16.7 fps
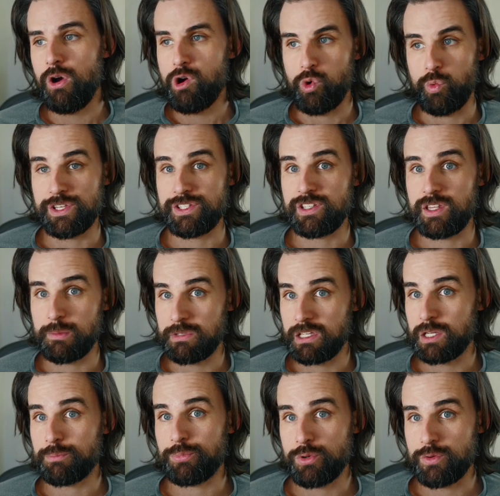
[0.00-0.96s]
We see them
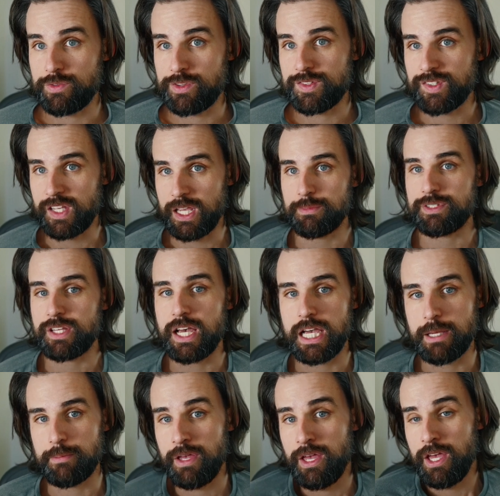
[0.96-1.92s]
get approved at the same
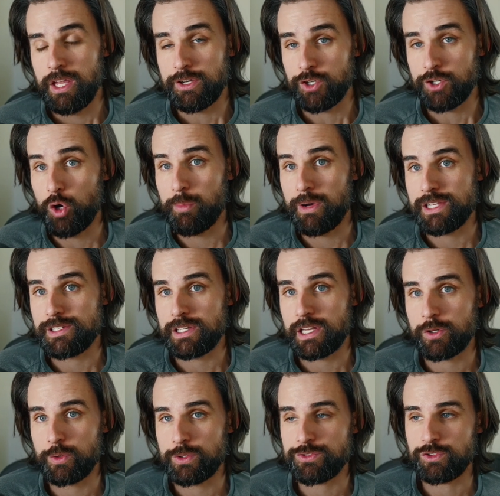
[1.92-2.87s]
time. Nobody's got
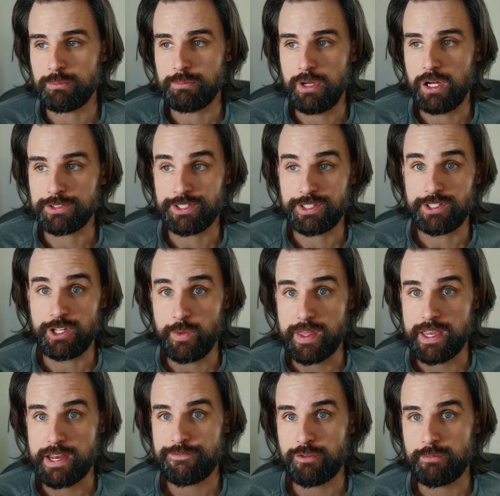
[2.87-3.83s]
a crystal ball to know
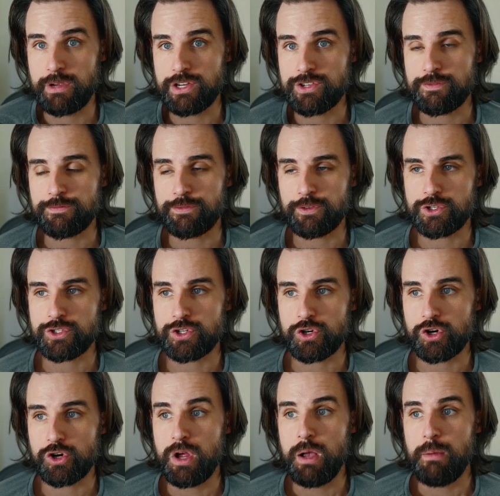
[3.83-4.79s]
that information for
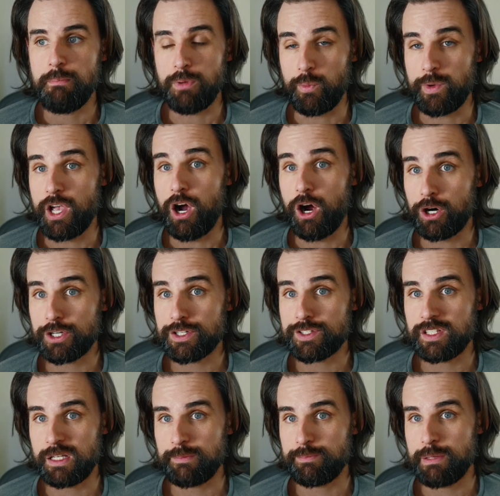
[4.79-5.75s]
sure, but we are
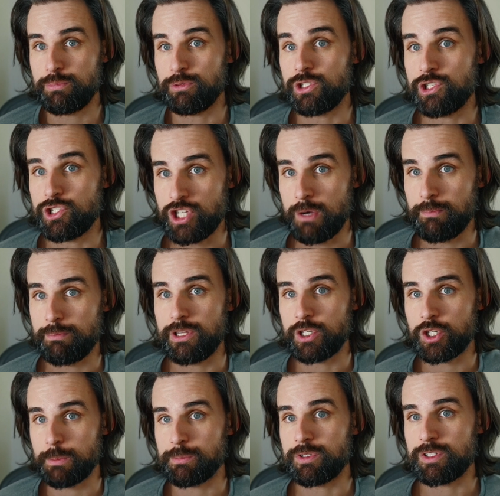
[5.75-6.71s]
seeing people jump in the
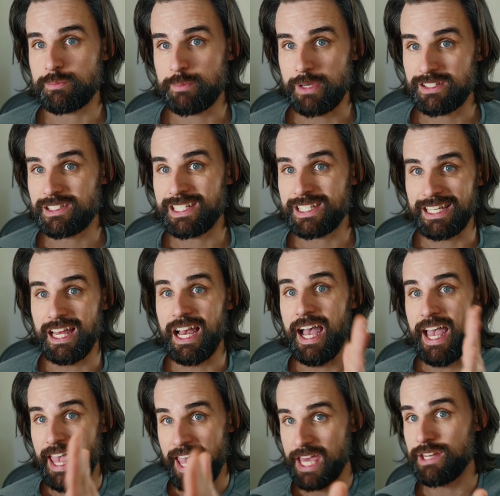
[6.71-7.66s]
crypto space to get
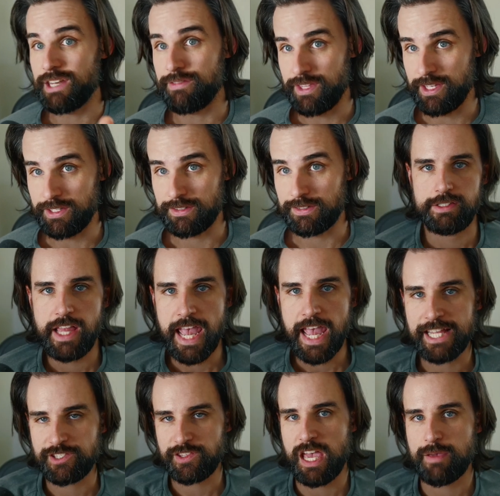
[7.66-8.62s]
ahead of this.
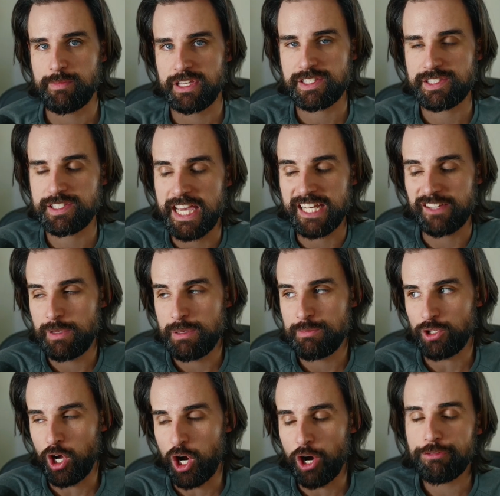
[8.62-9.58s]
And so that being said, if
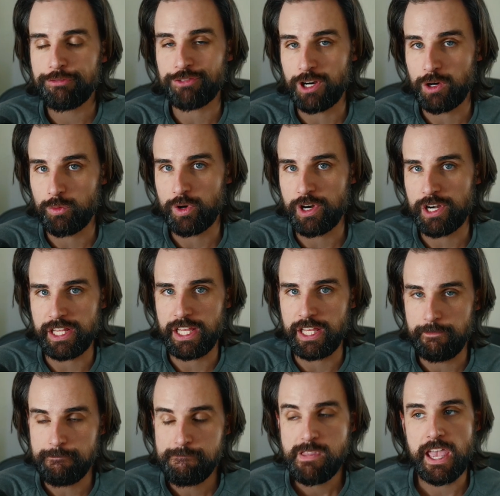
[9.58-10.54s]
people are front running
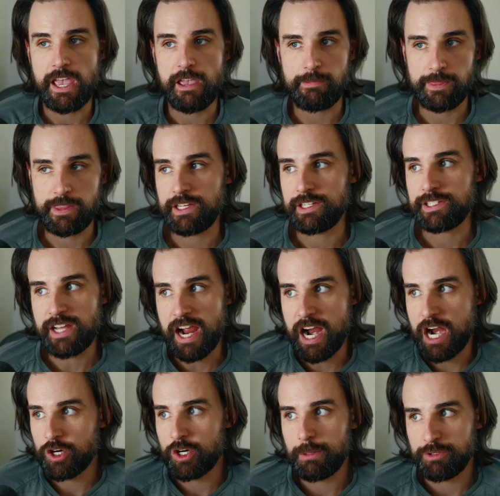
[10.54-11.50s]
it and the
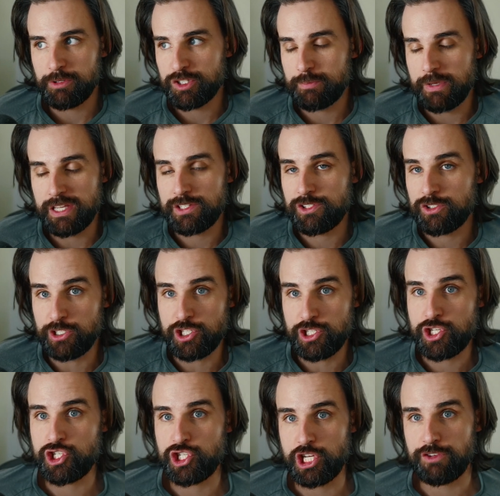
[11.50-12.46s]
entire crypto space is starting to
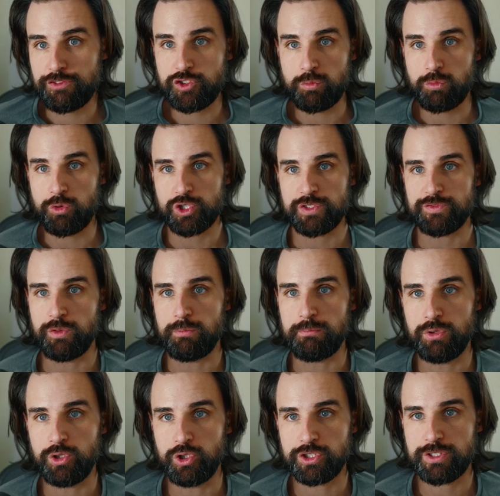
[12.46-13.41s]
shift towards a
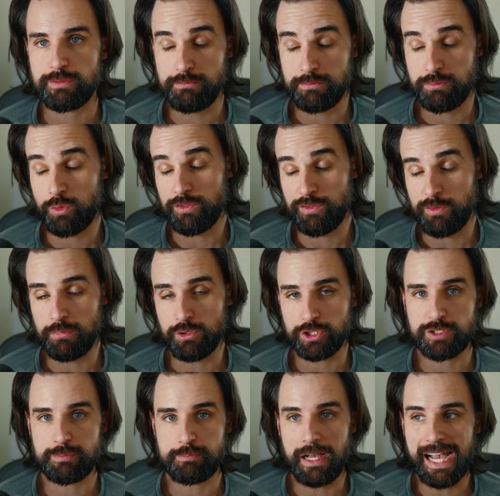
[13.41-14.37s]
bullish, more of a
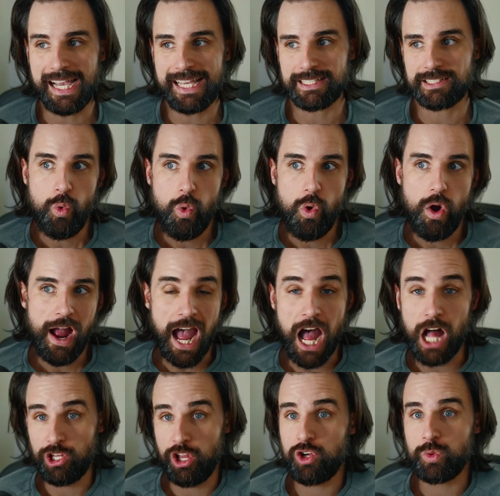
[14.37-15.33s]
bullish bias,
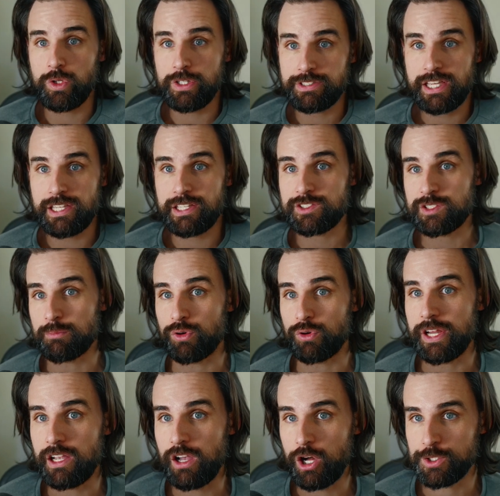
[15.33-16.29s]
how long will it take us to
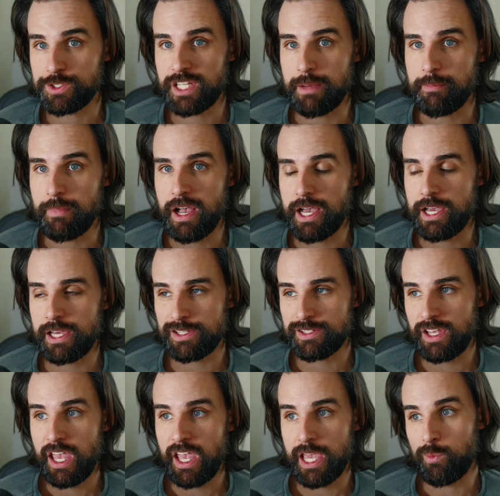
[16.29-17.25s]
break all time highs
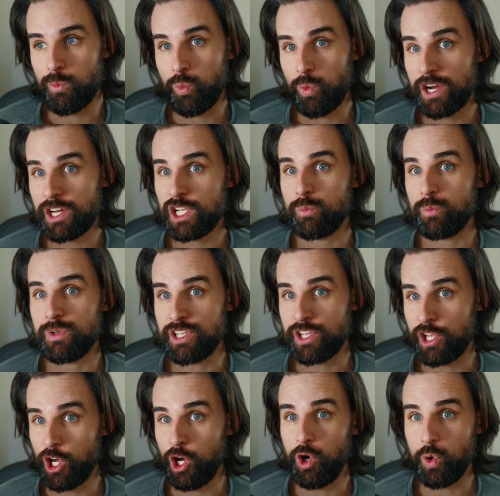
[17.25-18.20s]
and where could we
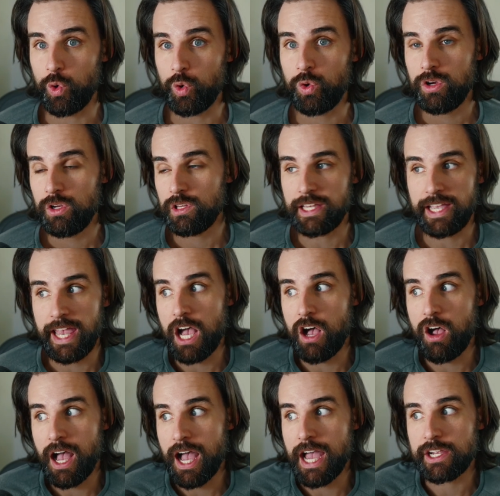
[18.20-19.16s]
go? Like how
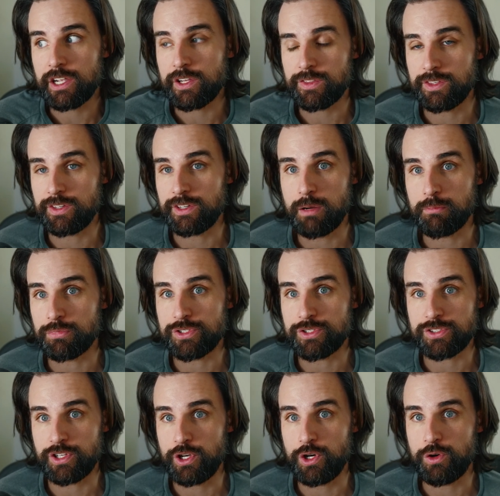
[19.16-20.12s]
high could the
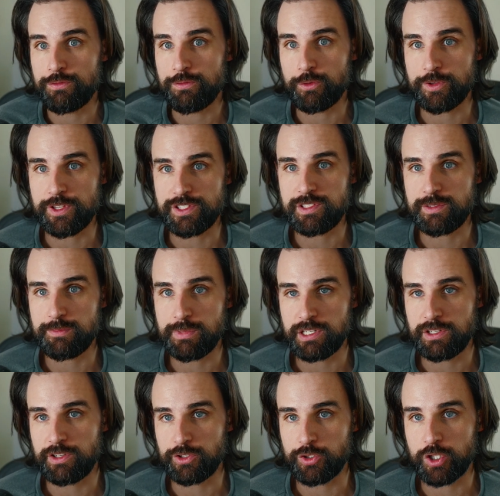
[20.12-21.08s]
numbers go for these
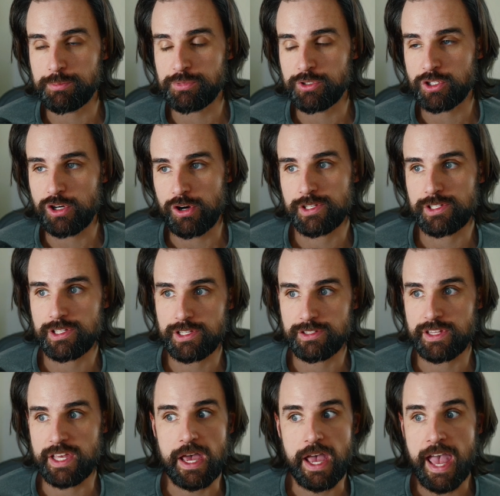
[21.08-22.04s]
particular cryptocurrencies
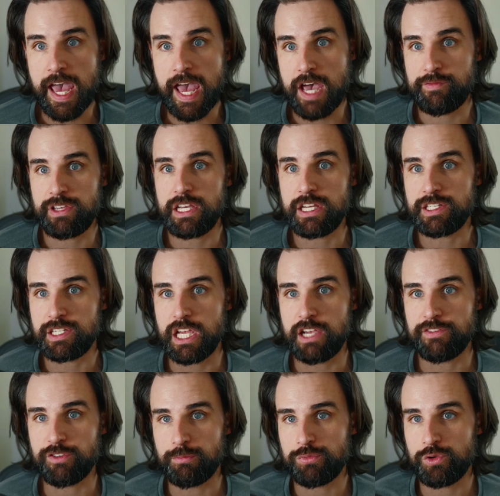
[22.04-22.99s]
that have
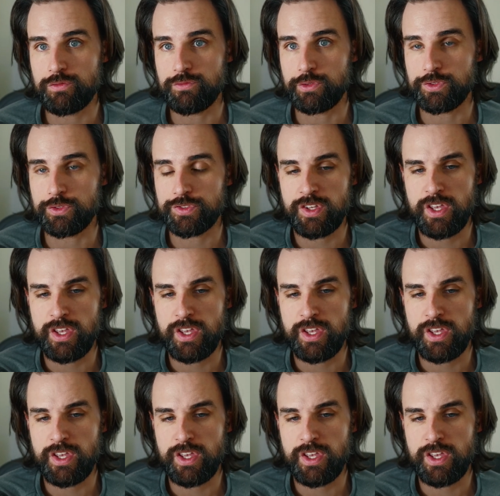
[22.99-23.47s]
ETF approvals?